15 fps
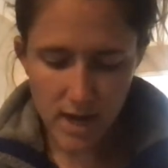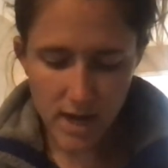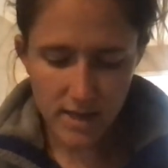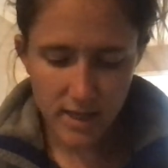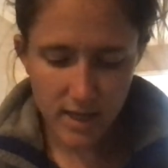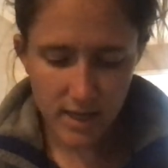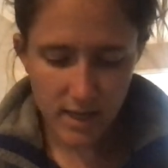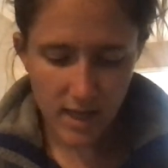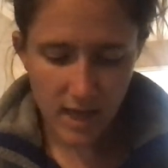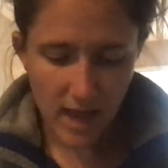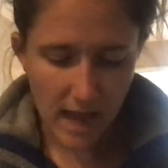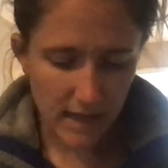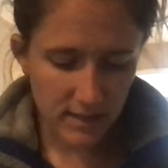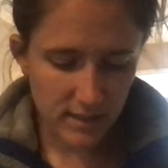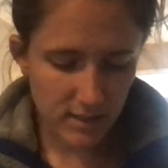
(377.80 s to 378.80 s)
They
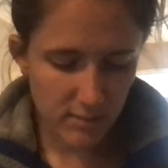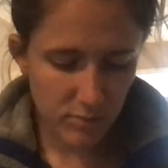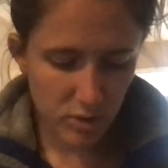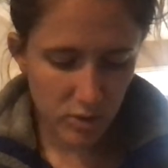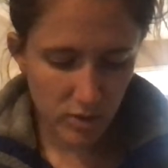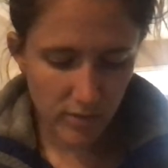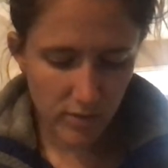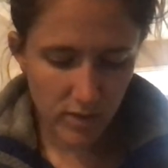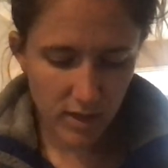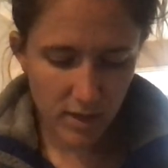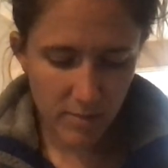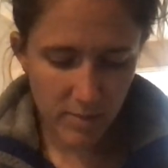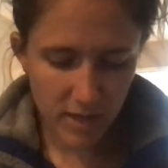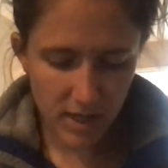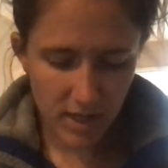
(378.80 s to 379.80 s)
asked him to live with
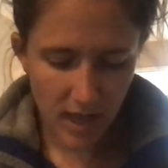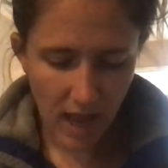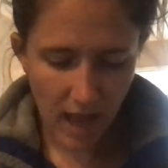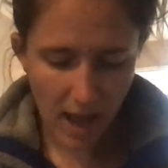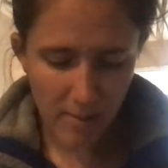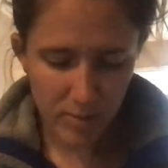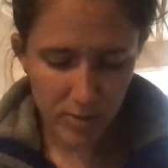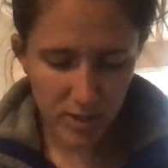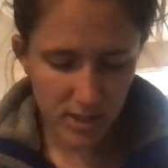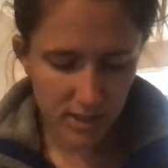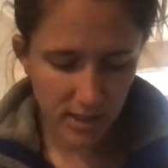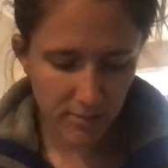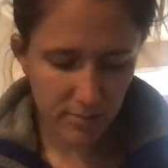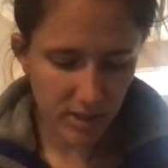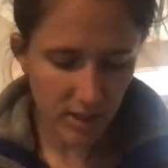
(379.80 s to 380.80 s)
them, and he happily
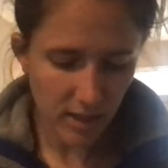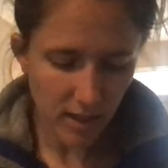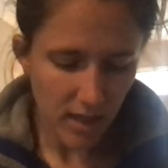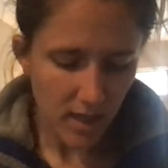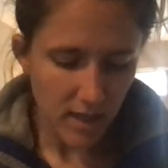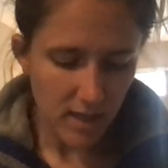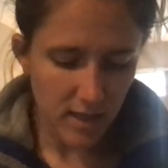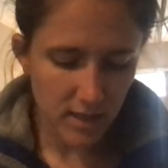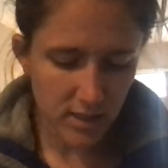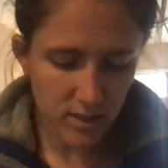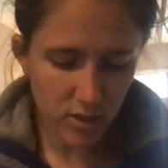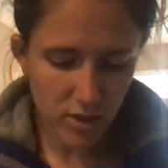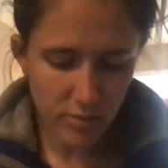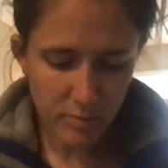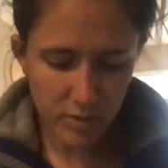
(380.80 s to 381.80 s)
accepted. They
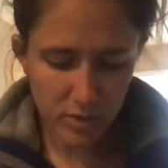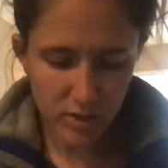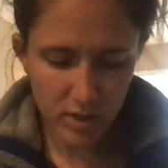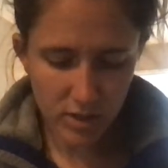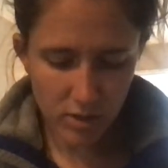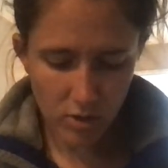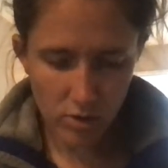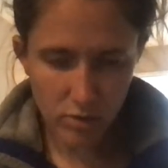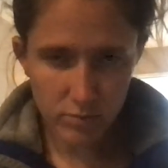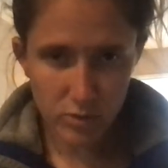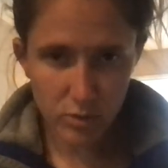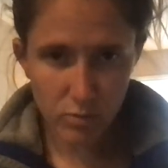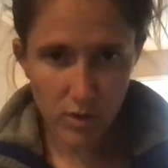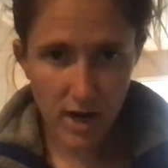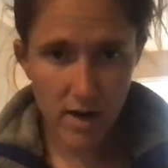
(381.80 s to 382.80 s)
started building their homes
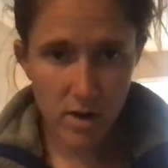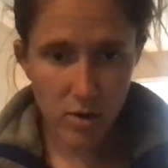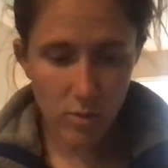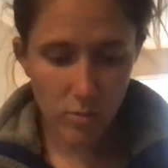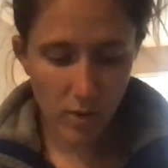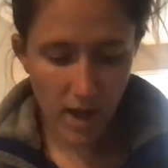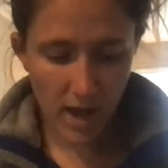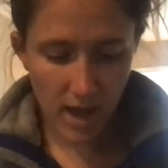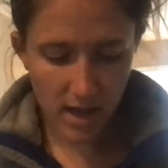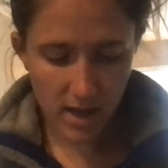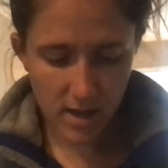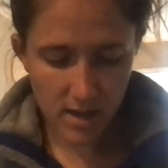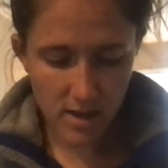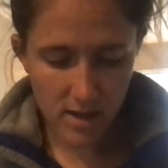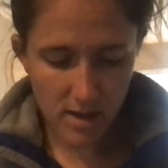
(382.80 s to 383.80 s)
right away.
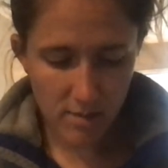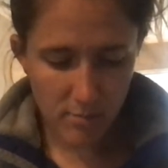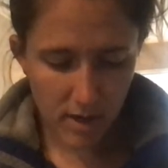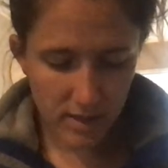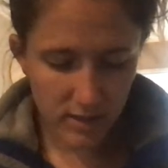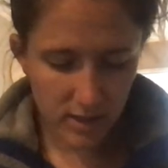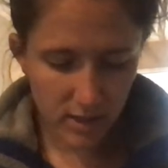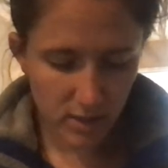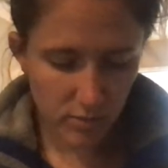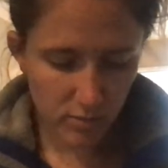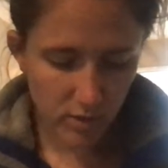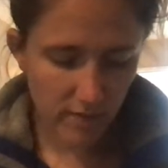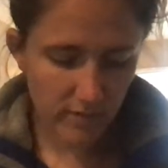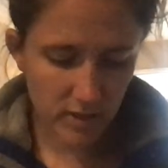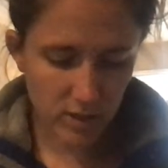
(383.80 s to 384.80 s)
Montague
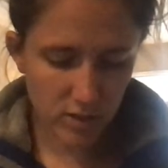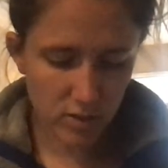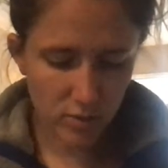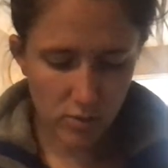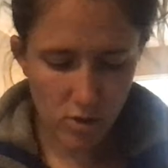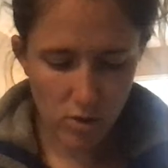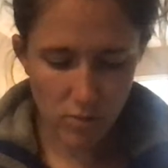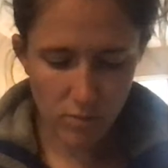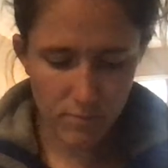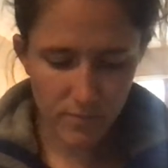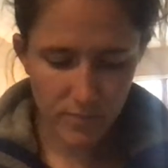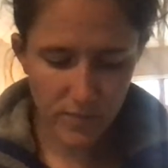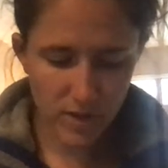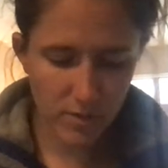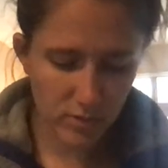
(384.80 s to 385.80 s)
loved his new home.
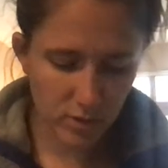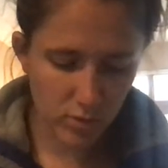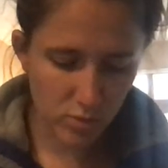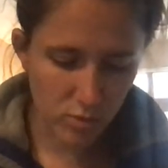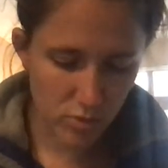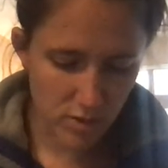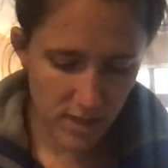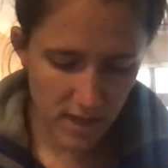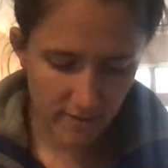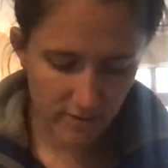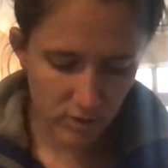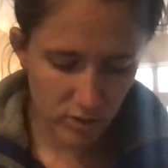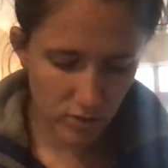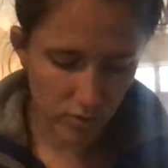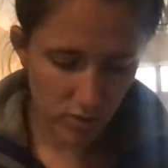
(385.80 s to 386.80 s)
It was cool in the
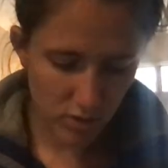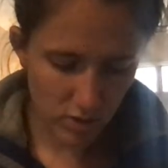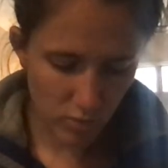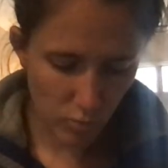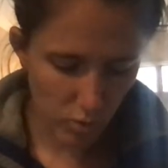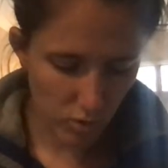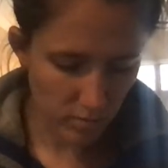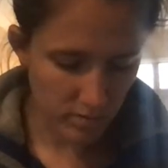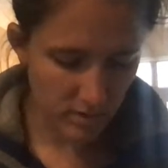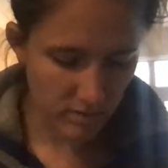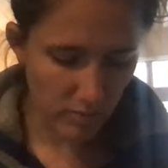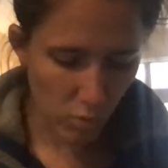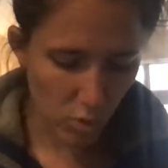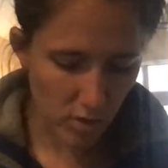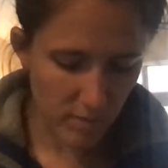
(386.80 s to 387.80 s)
afternoons and
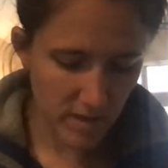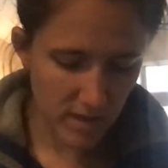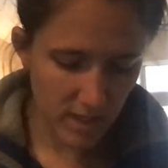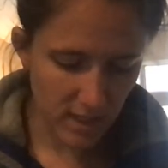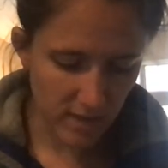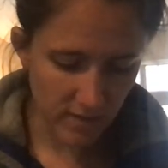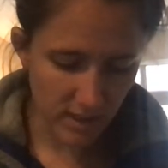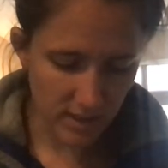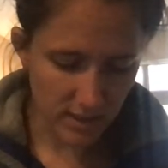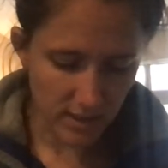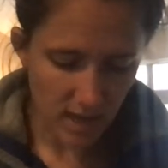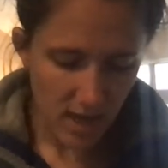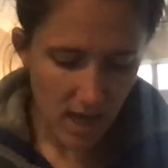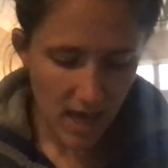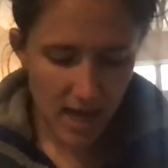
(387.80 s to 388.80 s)
warm in the evenings,
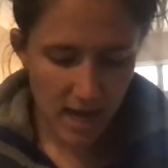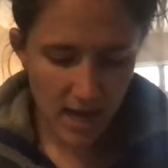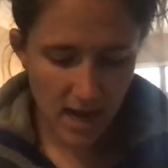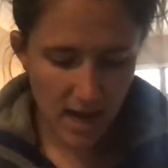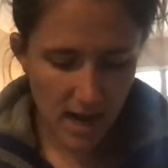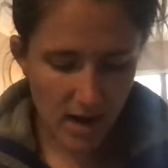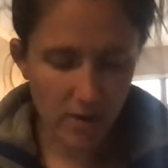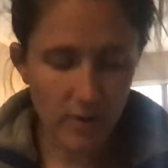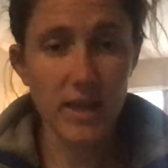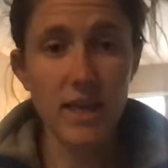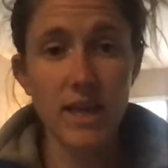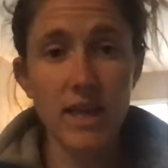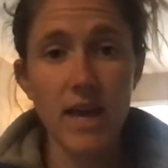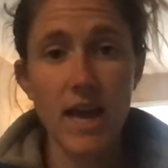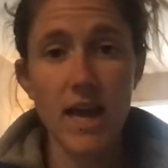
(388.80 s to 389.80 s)
and now
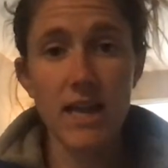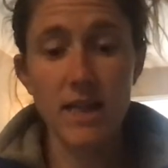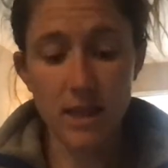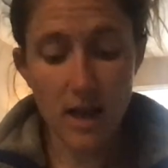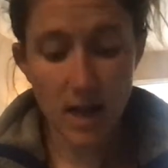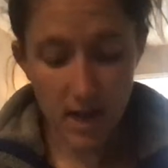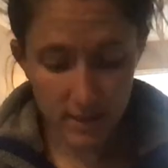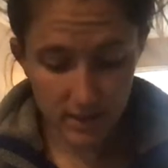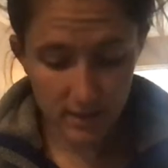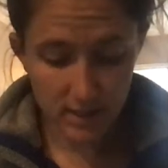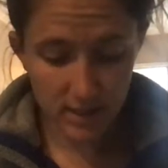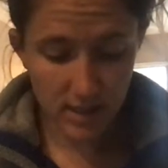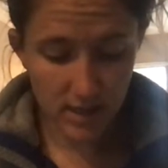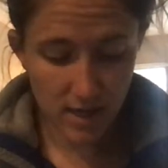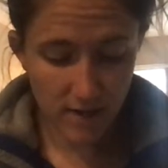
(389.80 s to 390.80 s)
he had lots
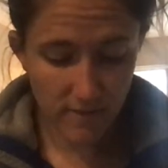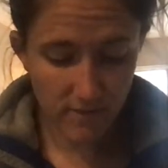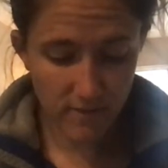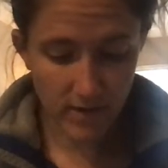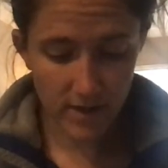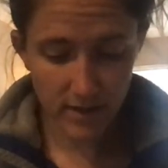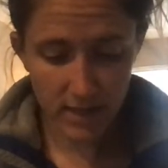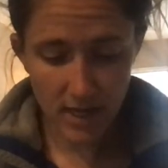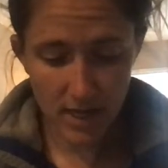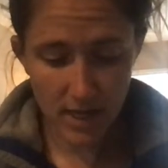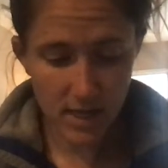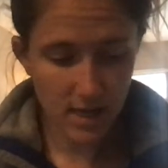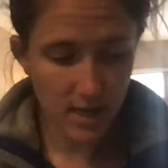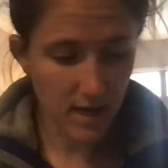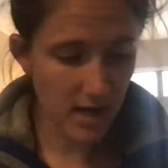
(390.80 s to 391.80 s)
of friendly
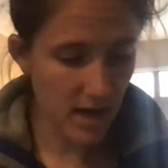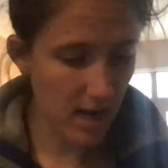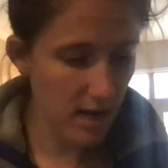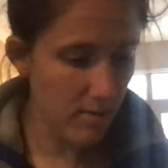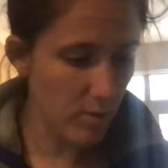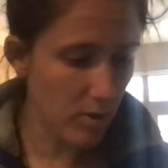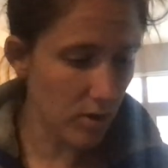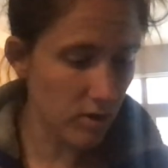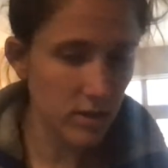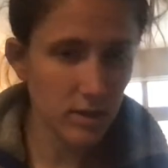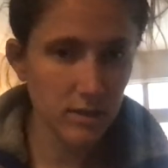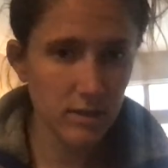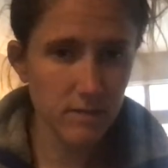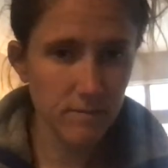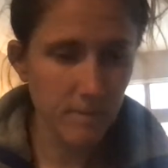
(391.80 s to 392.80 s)

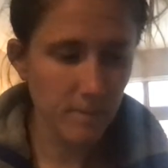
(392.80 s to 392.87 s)
neighbors.